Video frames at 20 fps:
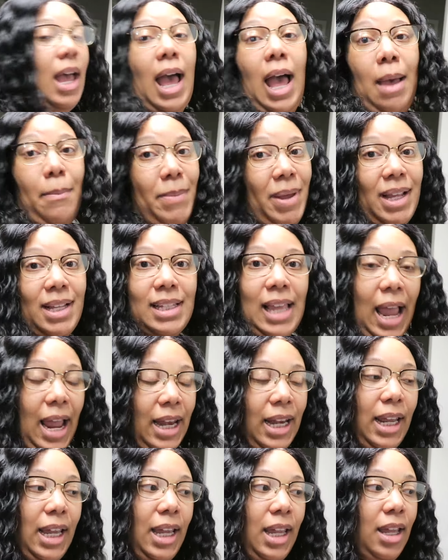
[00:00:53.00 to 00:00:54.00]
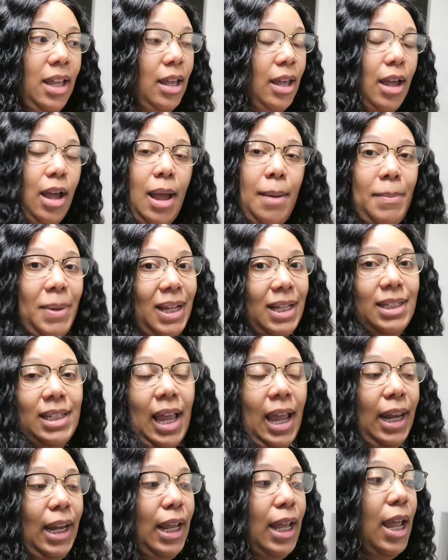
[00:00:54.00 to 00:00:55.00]
I'm excited.
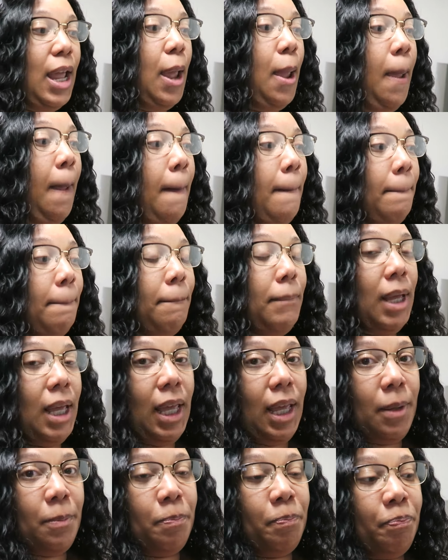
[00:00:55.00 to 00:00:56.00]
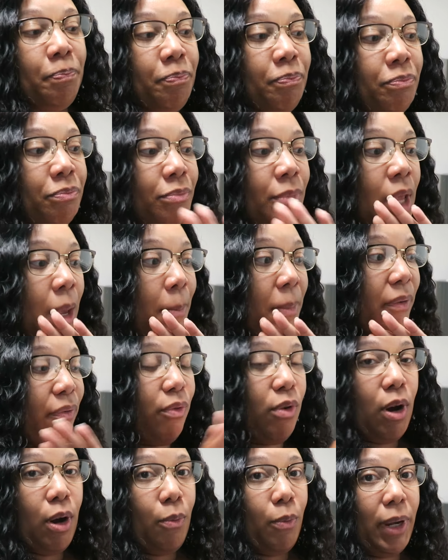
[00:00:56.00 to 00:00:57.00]
But
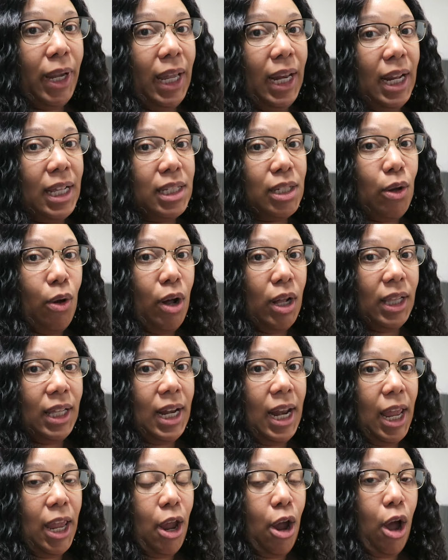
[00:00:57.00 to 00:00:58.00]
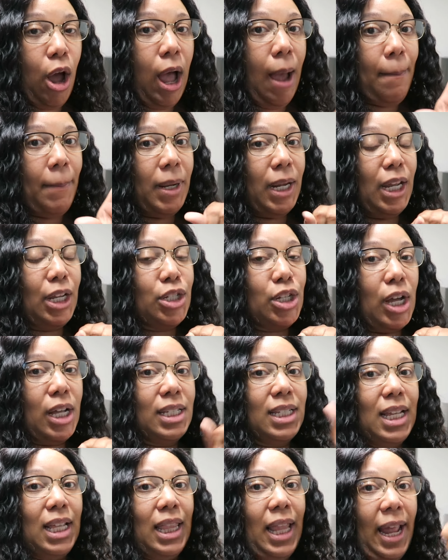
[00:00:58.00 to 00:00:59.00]
before we get into all of that, y'all, I'm gonna need
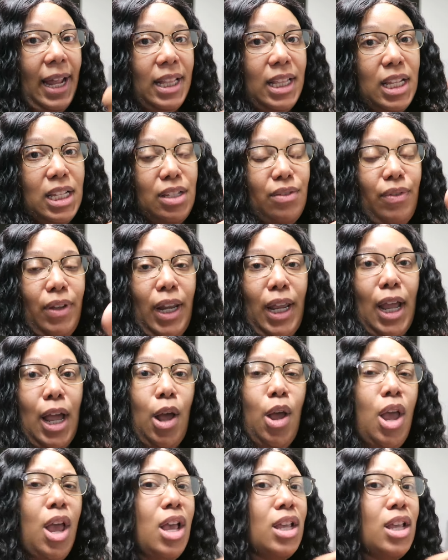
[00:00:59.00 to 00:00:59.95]
y'all to like this video,